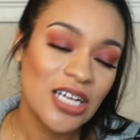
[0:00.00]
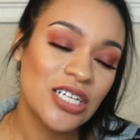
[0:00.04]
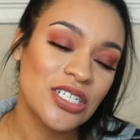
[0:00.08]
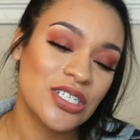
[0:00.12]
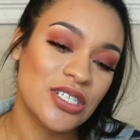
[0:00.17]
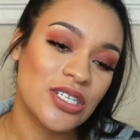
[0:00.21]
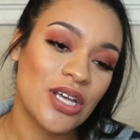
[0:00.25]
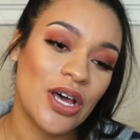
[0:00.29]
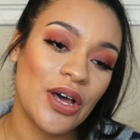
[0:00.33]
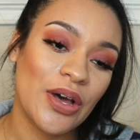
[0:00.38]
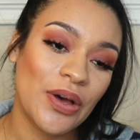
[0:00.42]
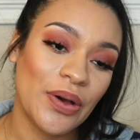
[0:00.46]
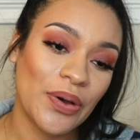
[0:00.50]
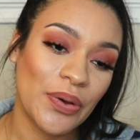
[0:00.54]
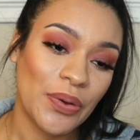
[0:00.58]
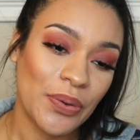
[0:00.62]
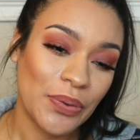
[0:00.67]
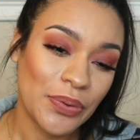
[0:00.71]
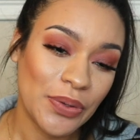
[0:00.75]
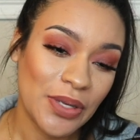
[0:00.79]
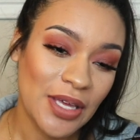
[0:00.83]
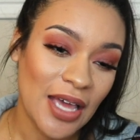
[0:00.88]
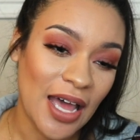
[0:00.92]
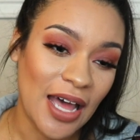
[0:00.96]

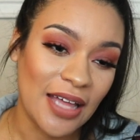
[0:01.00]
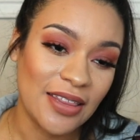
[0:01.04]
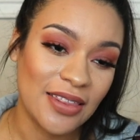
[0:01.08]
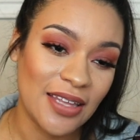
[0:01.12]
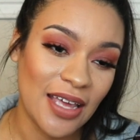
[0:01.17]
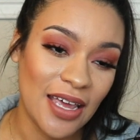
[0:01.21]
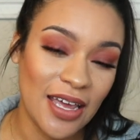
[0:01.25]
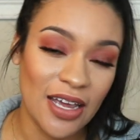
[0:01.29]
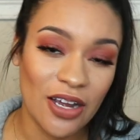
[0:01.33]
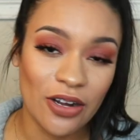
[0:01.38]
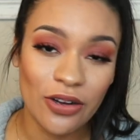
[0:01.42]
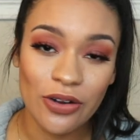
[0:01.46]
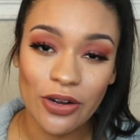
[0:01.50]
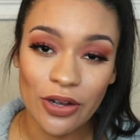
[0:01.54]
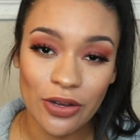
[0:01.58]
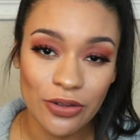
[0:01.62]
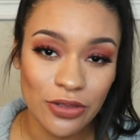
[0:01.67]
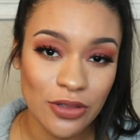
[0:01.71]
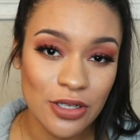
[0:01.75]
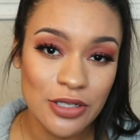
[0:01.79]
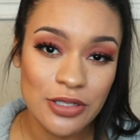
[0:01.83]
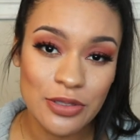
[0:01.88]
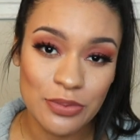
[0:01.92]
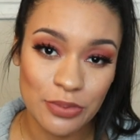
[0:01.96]
So yeah, the hair
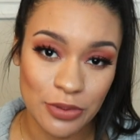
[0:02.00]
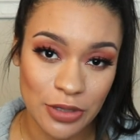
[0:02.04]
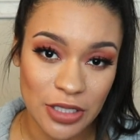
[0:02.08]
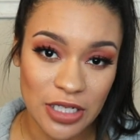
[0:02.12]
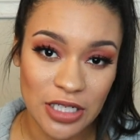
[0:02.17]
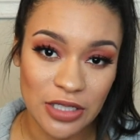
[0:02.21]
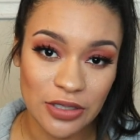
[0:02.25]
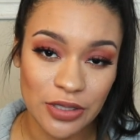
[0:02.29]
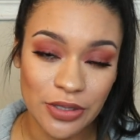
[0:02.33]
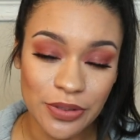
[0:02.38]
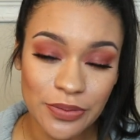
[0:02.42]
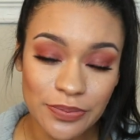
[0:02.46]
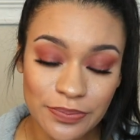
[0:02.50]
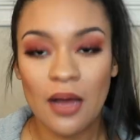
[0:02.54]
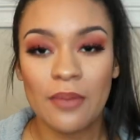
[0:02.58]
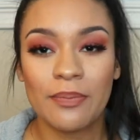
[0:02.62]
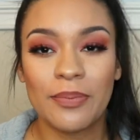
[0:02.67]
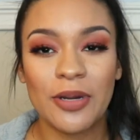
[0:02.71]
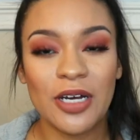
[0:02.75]
growth is real.